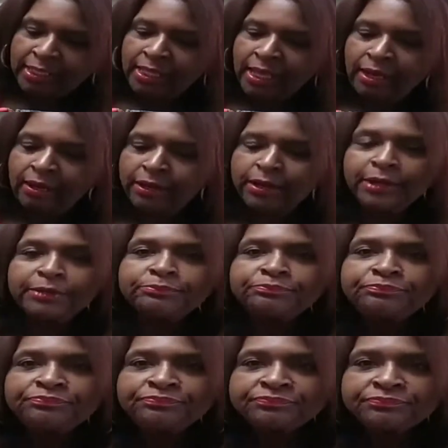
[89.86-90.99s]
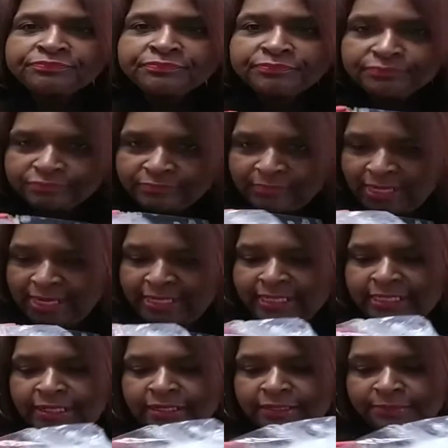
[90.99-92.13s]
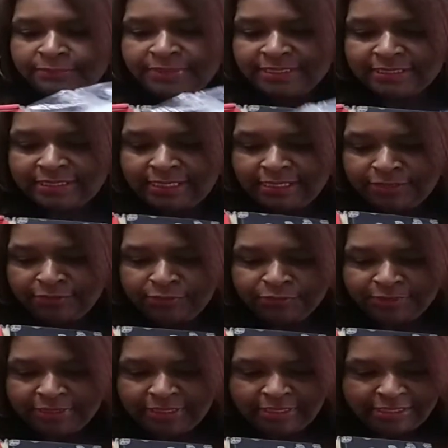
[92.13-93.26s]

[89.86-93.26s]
And it comes sealed.